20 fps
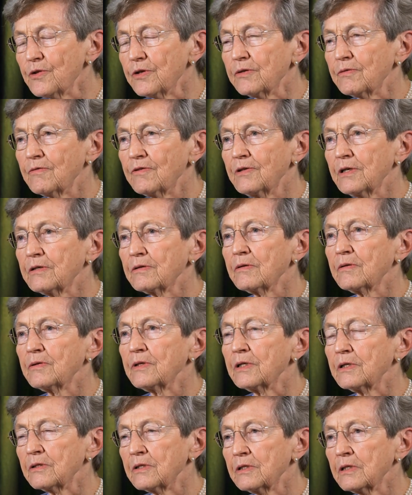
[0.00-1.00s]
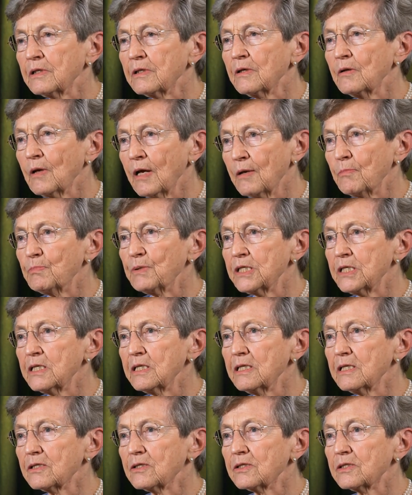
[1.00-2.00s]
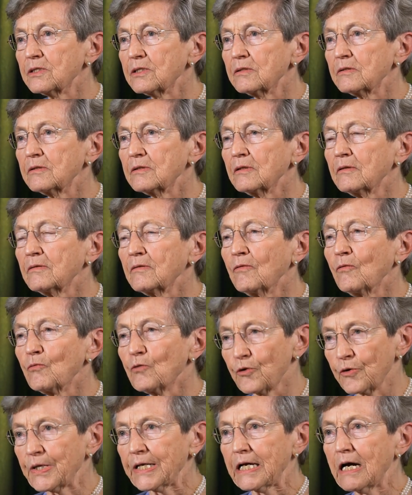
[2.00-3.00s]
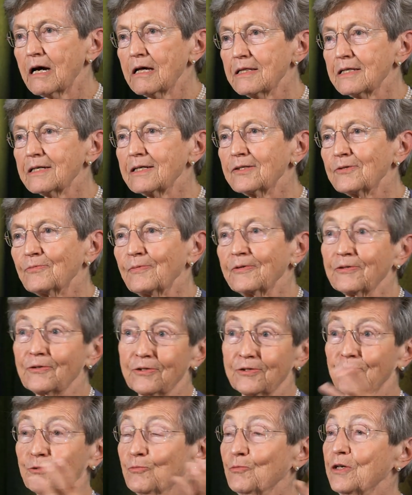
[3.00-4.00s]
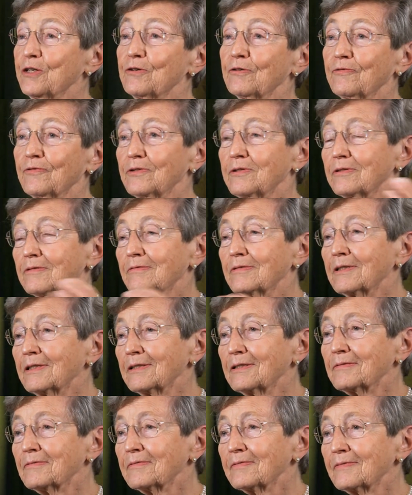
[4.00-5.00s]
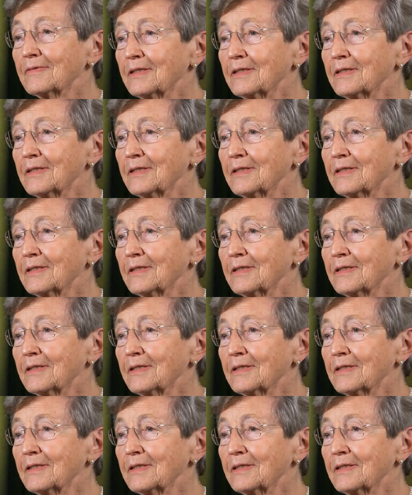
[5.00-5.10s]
that, the, that uh, APT is working on this with this wonderful um,